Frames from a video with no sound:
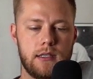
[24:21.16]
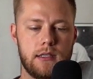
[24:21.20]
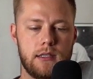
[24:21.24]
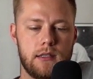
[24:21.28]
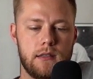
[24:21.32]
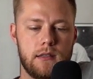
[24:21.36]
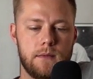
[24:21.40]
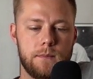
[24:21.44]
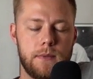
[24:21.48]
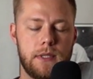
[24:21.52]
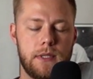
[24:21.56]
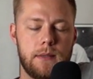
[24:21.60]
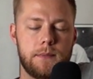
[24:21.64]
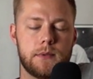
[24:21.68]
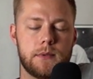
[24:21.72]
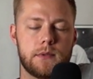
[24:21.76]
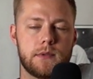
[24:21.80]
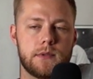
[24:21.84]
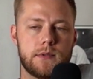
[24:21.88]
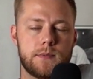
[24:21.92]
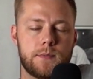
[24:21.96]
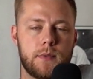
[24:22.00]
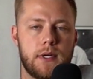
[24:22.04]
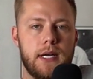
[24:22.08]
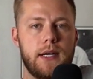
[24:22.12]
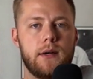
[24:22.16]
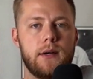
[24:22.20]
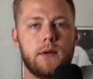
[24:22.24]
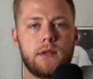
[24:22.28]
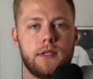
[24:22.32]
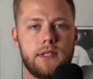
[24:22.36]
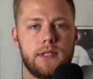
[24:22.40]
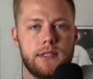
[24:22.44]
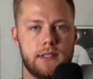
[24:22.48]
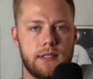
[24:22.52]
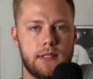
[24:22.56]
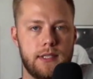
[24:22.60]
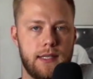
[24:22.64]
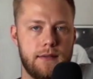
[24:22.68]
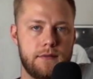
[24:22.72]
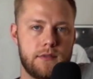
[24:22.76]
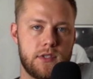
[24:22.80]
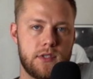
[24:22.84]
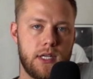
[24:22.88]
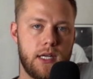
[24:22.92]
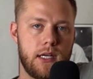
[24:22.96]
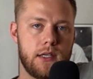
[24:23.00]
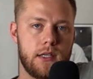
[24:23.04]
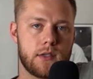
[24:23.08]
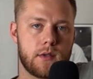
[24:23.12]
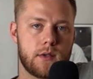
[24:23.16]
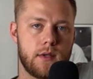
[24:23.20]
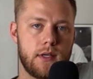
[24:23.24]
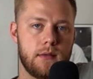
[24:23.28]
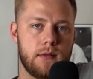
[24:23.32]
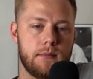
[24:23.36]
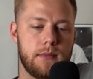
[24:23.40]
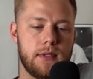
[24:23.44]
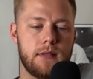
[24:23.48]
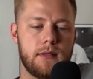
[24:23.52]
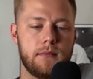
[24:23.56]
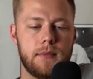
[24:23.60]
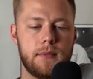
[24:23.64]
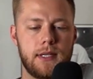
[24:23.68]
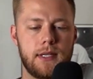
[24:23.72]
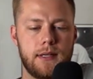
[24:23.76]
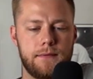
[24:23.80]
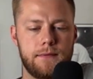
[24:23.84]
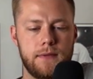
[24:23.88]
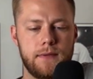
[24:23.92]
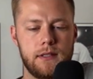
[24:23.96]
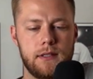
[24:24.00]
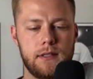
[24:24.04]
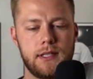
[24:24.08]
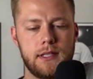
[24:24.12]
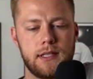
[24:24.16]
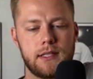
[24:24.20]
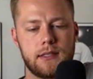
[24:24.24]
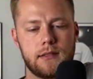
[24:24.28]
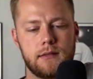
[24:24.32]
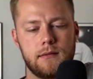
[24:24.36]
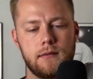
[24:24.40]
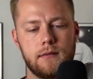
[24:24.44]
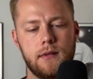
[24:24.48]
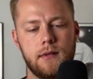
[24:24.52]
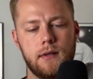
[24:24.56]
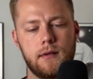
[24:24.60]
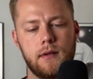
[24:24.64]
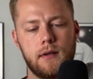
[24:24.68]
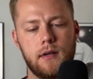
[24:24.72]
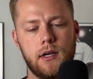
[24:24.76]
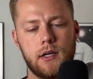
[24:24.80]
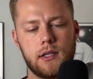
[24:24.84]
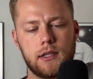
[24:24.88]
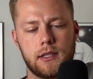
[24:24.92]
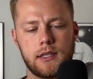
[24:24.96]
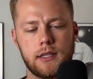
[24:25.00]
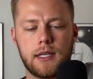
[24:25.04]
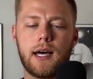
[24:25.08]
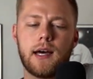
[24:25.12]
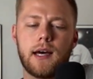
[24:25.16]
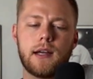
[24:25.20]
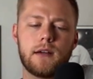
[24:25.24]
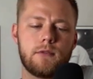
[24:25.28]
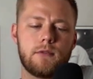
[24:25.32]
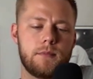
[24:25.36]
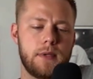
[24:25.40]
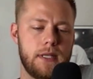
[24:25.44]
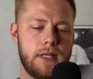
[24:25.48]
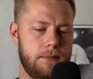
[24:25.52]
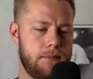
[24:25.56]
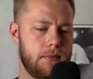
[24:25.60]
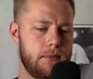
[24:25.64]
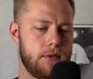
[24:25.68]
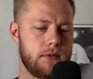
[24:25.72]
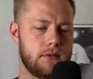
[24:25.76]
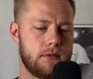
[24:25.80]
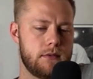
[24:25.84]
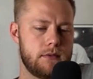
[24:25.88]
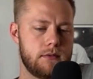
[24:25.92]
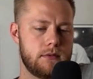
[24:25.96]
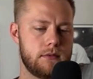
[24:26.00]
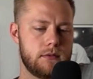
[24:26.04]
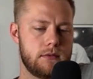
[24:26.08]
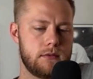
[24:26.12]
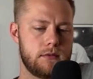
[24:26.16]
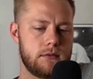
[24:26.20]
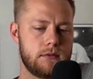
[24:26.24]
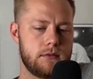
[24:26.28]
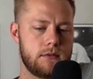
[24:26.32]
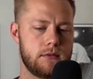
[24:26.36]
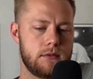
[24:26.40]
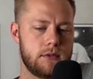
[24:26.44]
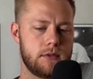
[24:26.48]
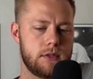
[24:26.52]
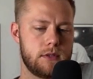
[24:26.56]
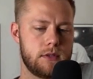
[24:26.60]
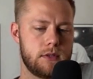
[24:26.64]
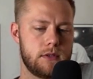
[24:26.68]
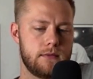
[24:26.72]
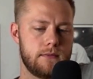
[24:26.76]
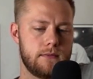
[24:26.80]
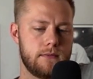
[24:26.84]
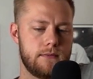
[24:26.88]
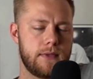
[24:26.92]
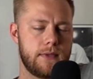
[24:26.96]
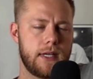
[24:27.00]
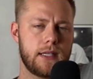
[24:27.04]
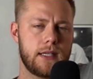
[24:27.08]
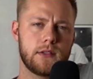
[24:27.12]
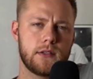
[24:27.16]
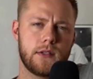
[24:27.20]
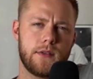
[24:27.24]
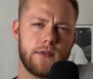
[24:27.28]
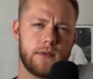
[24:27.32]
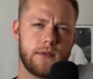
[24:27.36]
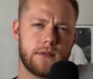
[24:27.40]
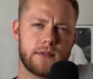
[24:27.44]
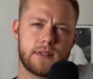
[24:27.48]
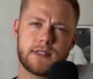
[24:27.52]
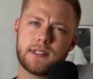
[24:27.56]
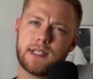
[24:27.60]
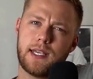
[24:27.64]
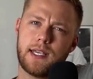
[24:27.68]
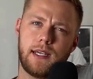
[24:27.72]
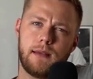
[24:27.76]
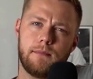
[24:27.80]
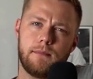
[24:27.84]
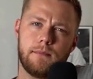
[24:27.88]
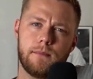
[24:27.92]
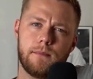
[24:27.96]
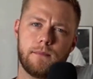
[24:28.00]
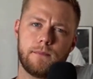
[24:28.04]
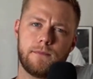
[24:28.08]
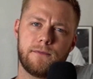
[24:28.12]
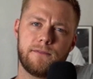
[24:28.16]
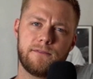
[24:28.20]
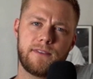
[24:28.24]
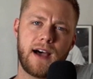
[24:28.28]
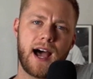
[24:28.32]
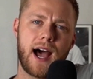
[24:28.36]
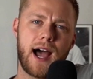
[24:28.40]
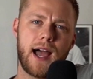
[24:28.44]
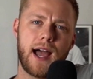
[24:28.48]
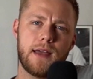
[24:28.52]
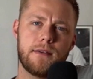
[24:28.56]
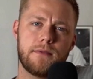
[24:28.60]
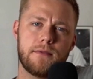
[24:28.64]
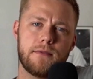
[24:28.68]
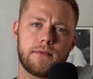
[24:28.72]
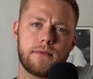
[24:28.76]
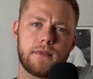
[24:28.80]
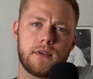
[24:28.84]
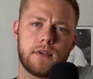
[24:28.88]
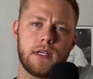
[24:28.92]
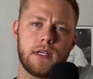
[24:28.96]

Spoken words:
people's priorities in life change quite a bit, but I feel like a lot of people follow those same 5,